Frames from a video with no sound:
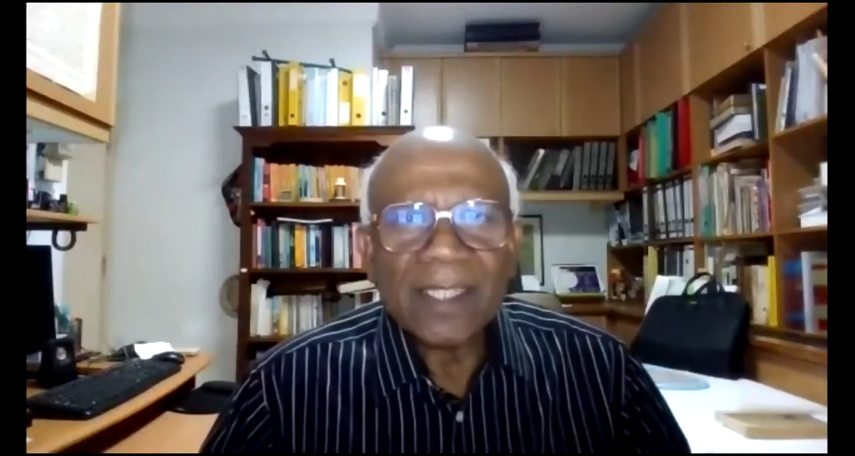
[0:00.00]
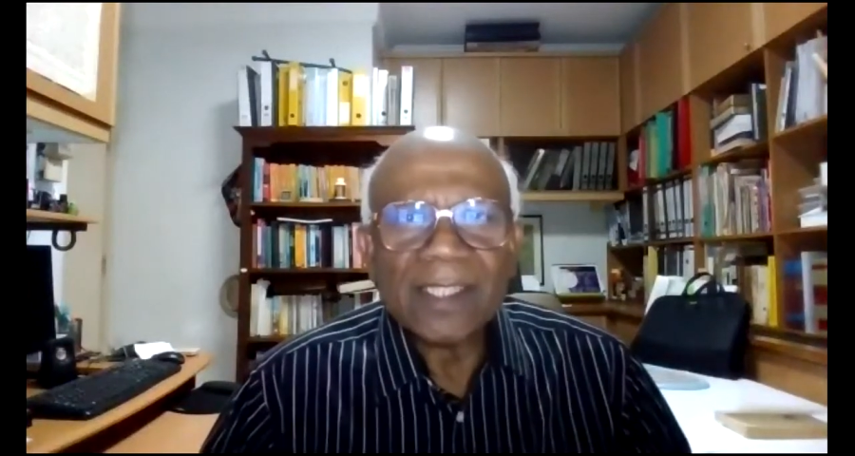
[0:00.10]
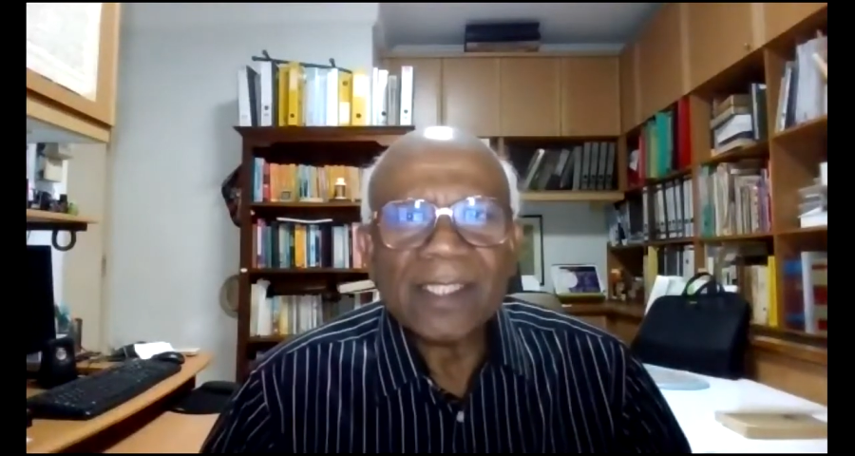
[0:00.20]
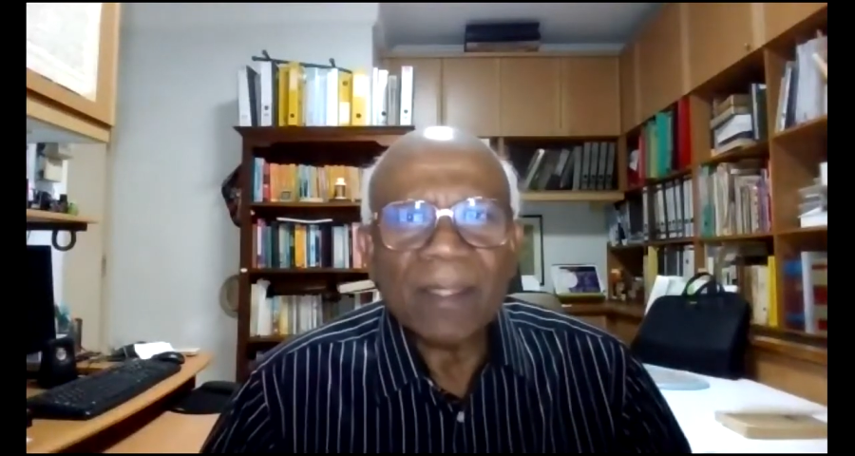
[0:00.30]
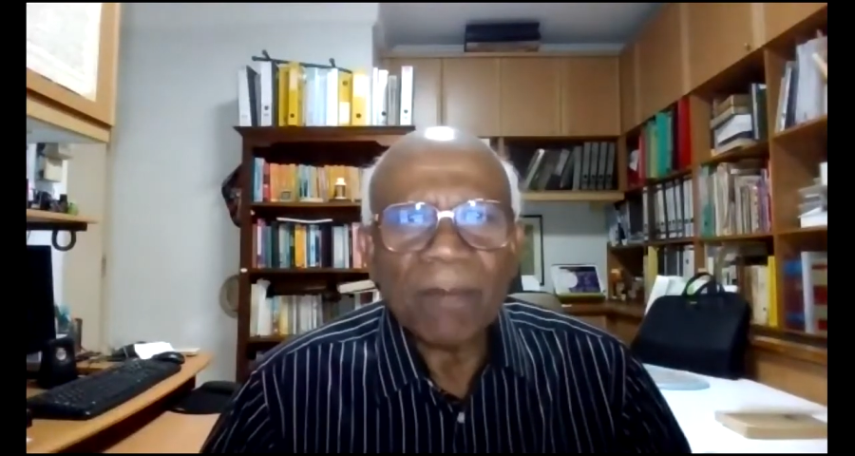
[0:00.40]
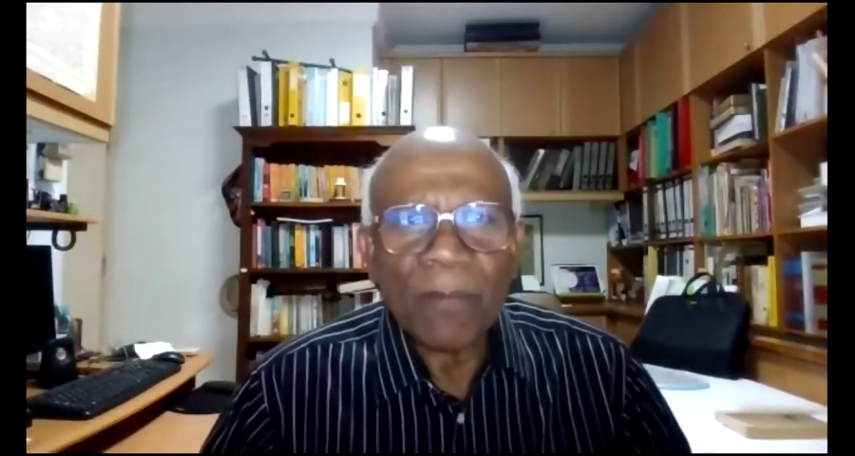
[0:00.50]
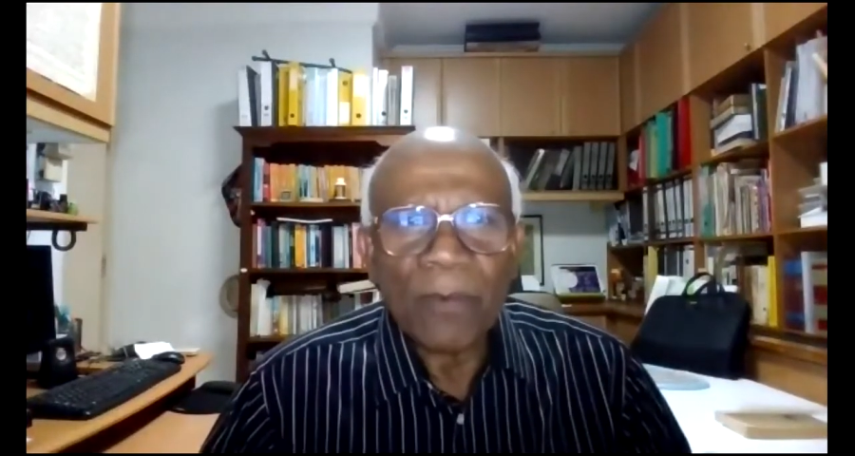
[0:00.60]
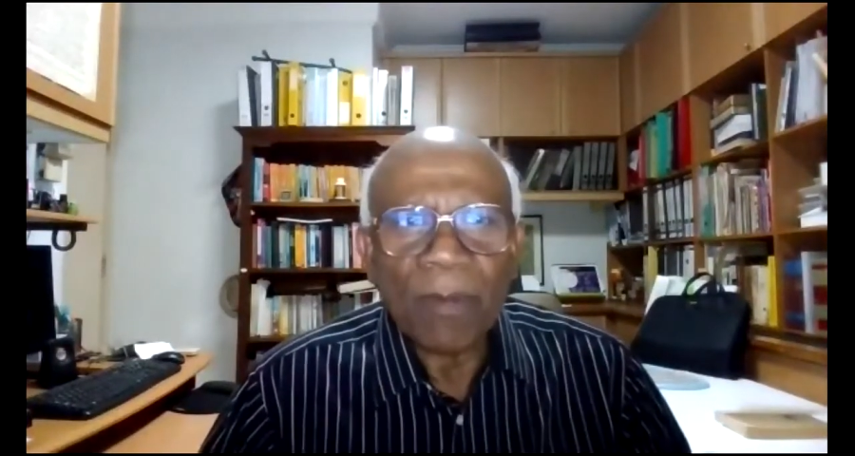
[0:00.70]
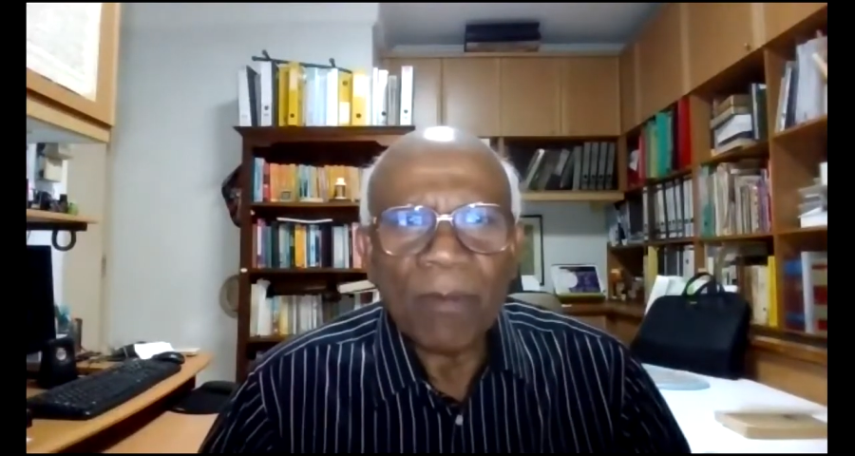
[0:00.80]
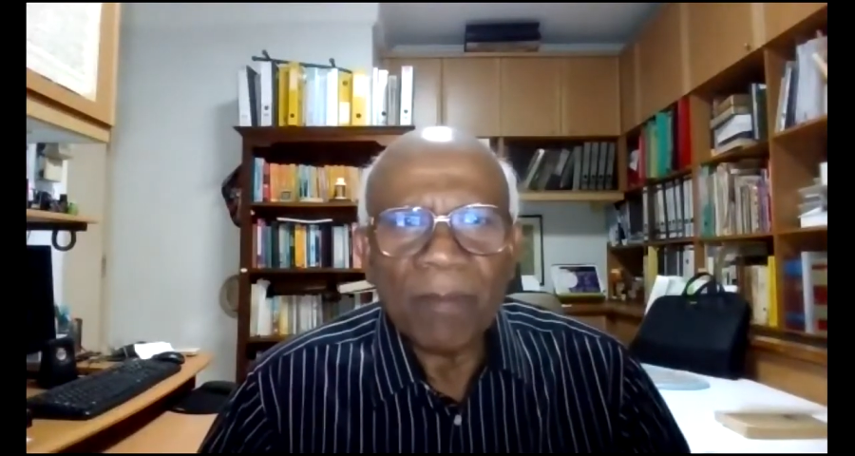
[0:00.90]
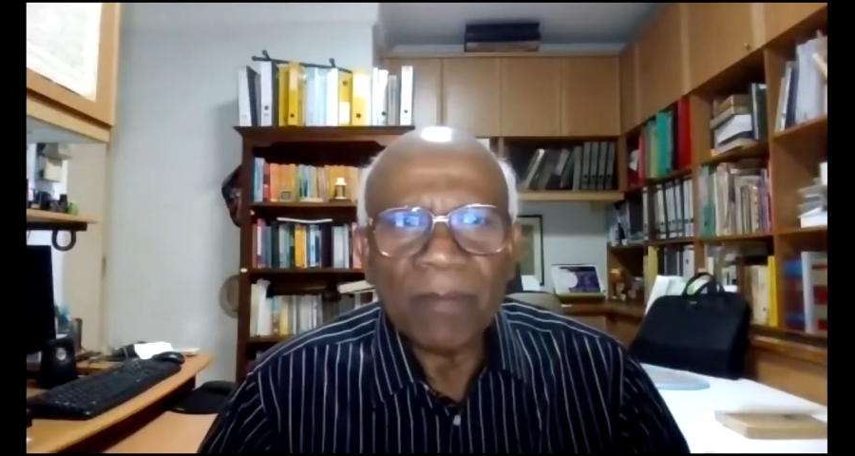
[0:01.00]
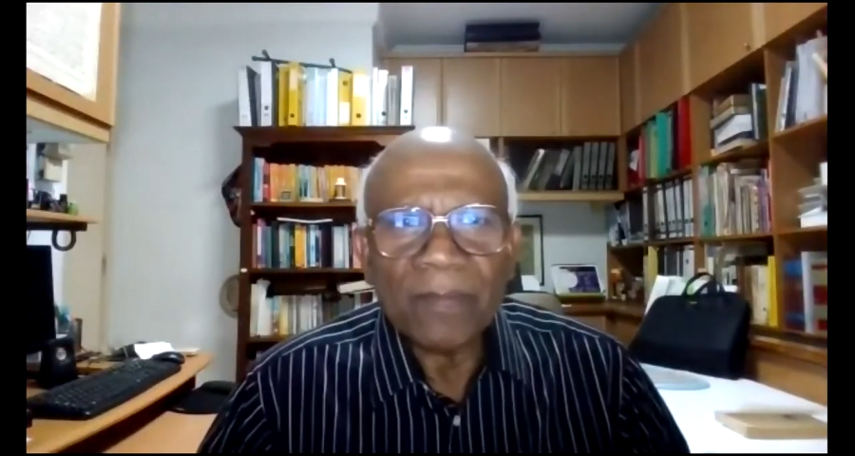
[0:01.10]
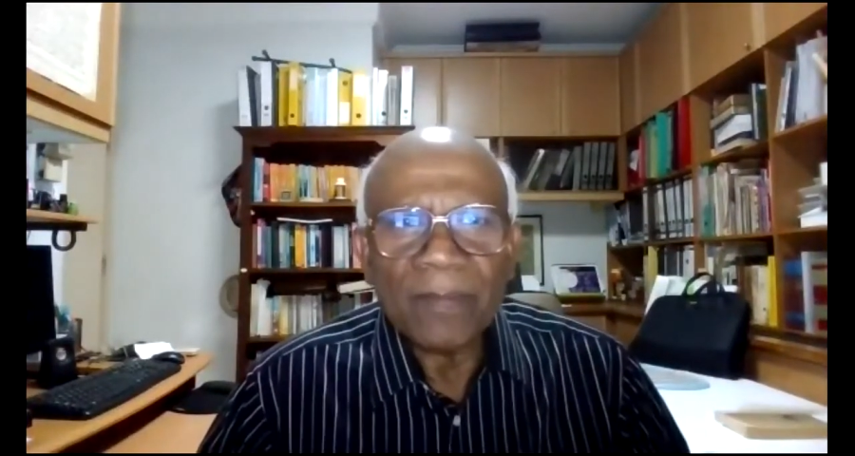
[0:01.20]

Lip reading: is the problem.